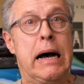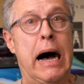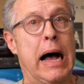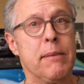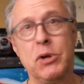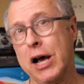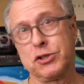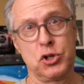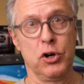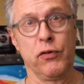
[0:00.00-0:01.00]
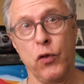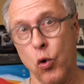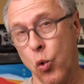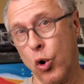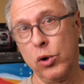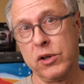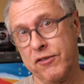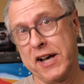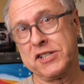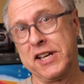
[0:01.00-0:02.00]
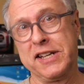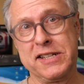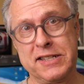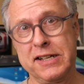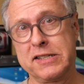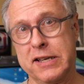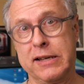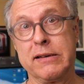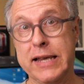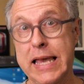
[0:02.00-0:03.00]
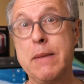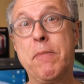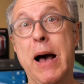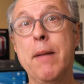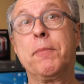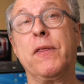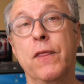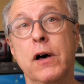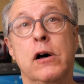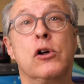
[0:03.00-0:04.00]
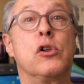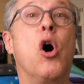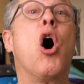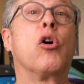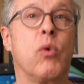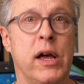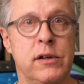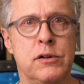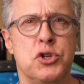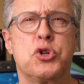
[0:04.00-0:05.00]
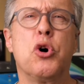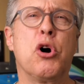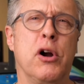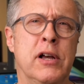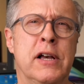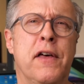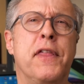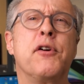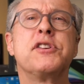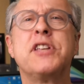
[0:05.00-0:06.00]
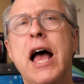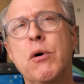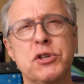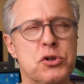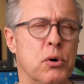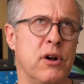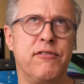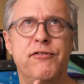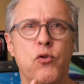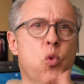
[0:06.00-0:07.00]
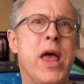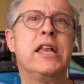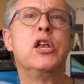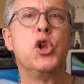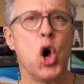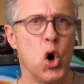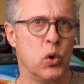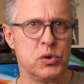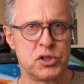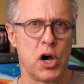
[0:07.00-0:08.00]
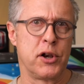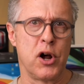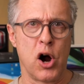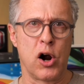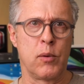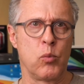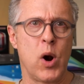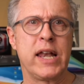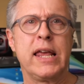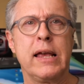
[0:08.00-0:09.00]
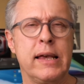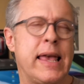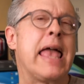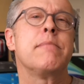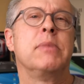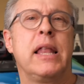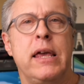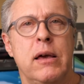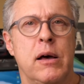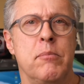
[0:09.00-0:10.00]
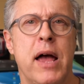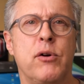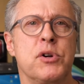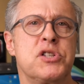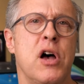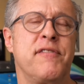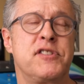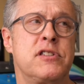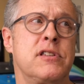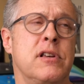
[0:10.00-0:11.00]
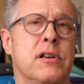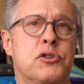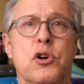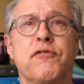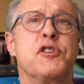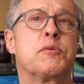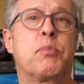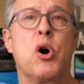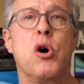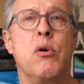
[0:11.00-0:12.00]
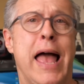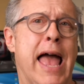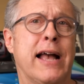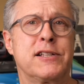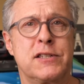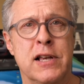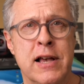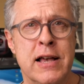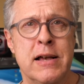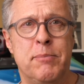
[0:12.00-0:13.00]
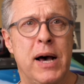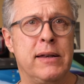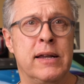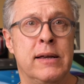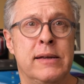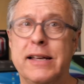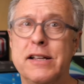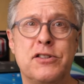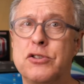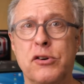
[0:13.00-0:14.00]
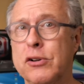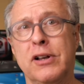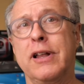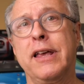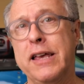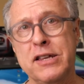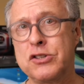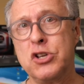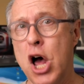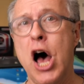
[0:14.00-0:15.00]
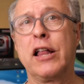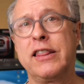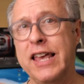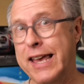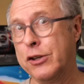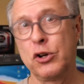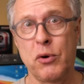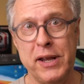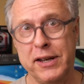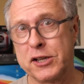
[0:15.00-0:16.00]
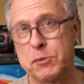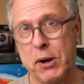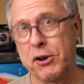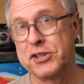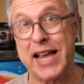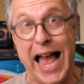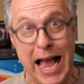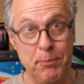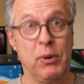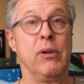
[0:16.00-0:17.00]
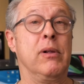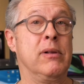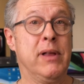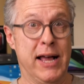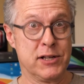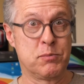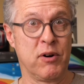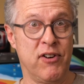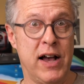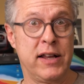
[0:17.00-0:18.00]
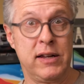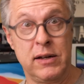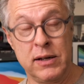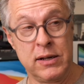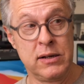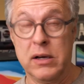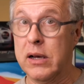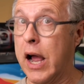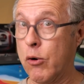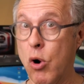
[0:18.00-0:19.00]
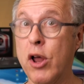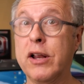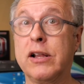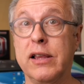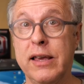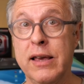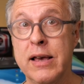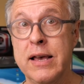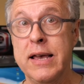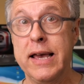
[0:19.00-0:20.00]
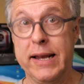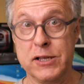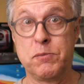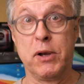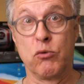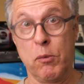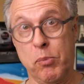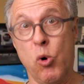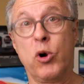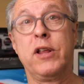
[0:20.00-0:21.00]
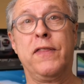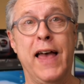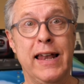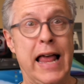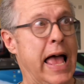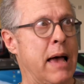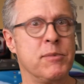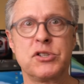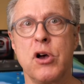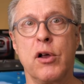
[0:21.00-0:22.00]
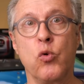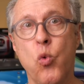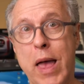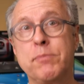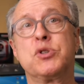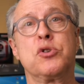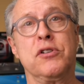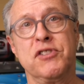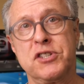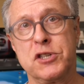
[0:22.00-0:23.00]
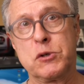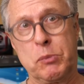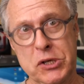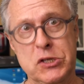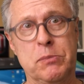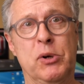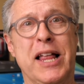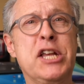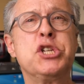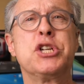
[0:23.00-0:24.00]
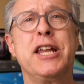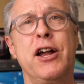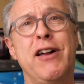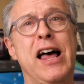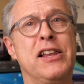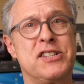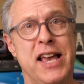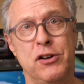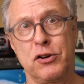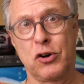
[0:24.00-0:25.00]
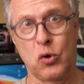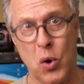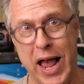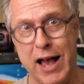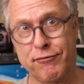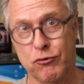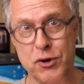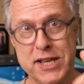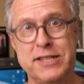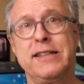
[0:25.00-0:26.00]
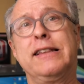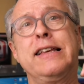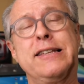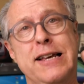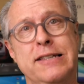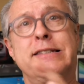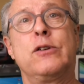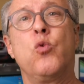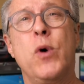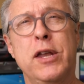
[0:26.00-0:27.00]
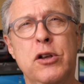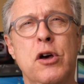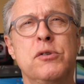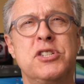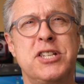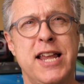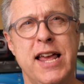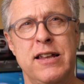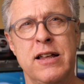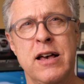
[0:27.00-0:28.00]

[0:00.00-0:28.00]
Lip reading: I'm not certain the world of x86 can keep up in the long run. Sure, there is now a sort of Windows on ARM running gamely on Microsoft's Surface Pro X, but it certainly is not the integrated experience Apple has provided. Ironically, it has been reported that Amazon Web Services principal engineer Alexander Graf recently tested Windows 10